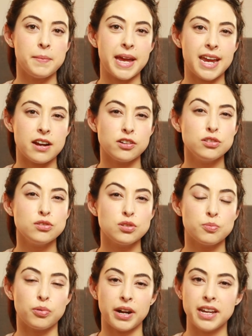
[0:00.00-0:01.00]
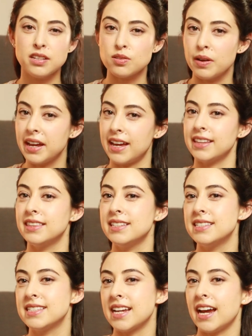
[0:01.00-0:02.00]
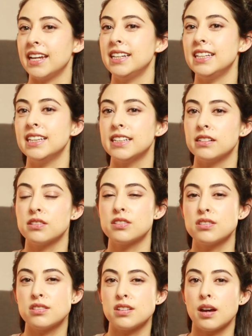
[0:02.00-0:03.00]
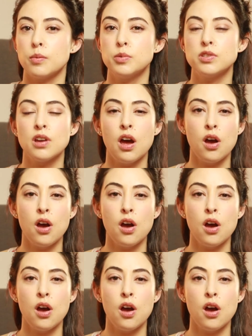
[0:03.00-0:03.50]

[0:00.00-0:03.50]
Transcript: my hair used to break, so I had these tiny little stubs